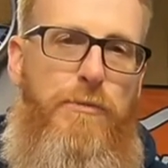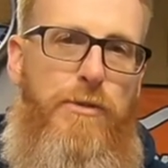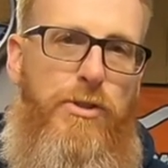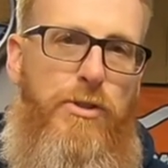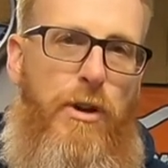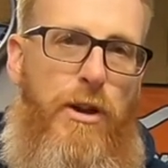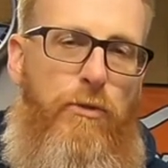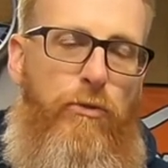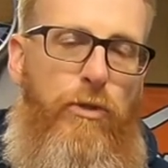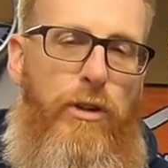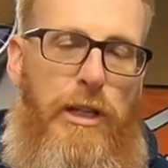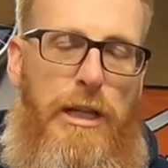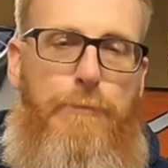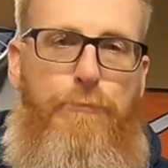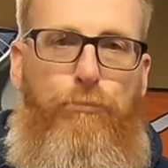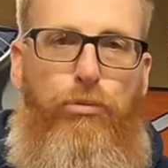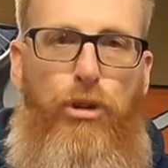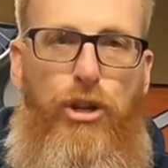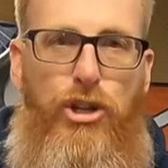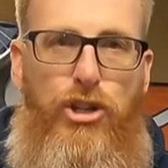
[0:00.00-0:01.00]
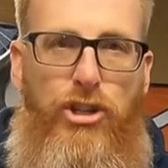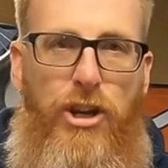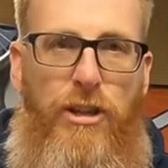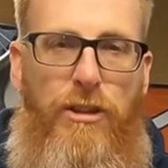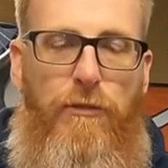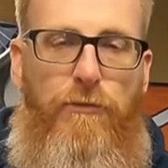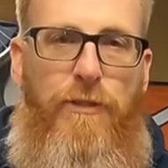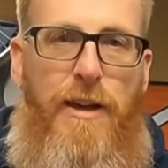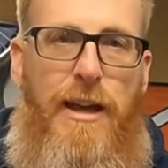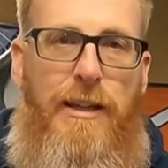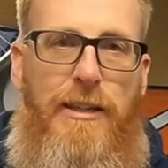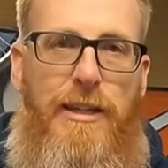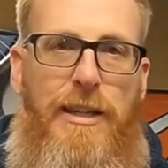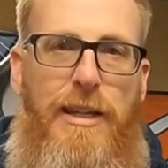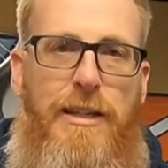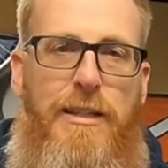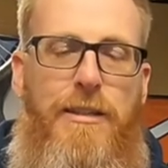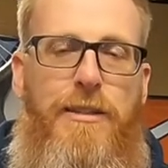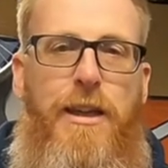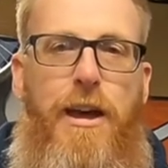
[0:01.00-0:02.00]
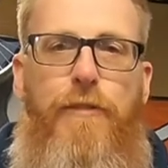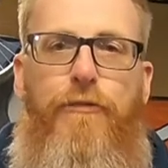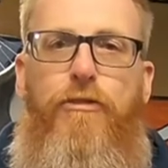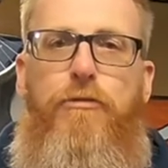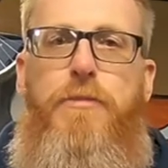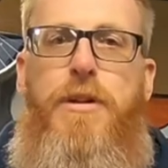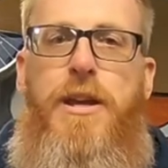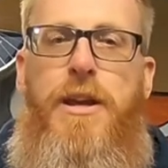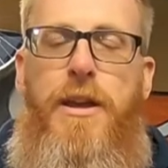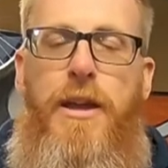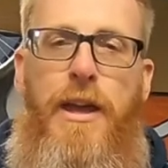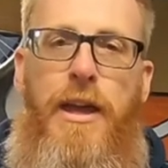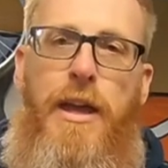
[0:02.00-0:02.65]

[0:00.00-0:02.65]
So I really appreciate the fact that he did that for me,